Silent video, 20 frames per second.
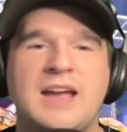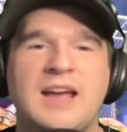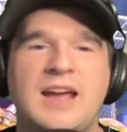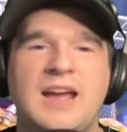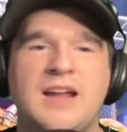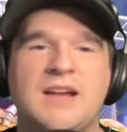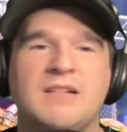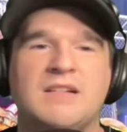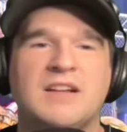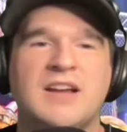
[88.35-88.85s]

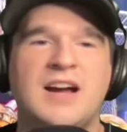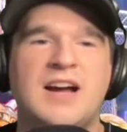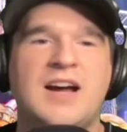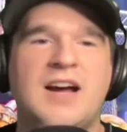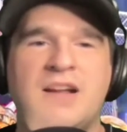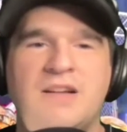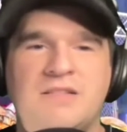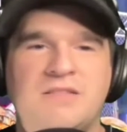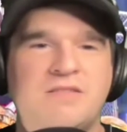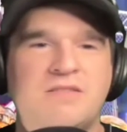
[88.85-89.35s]
and,
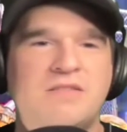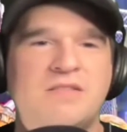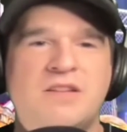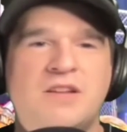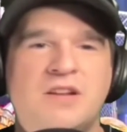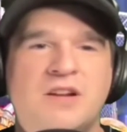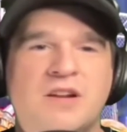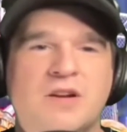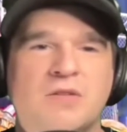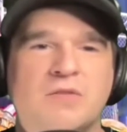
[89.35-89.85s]
God,
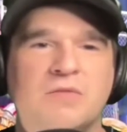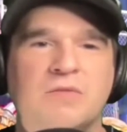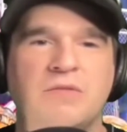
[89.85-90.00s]
you know,